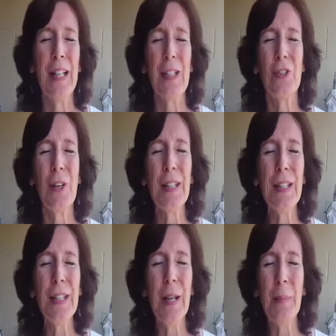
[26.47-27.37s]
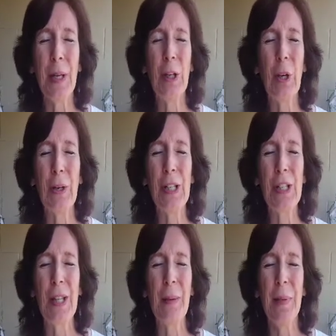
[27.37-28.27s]
Strengthen them,
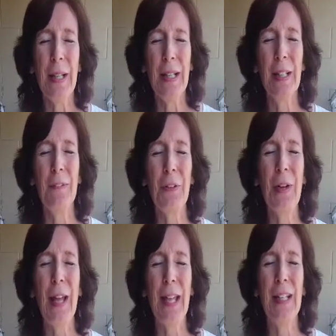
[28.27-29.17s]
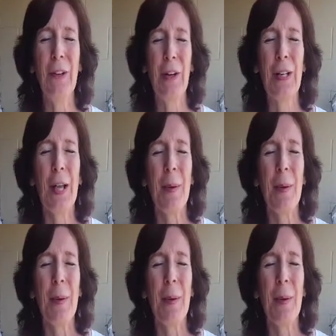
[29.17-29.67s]
encourage them, lift their head, Lord.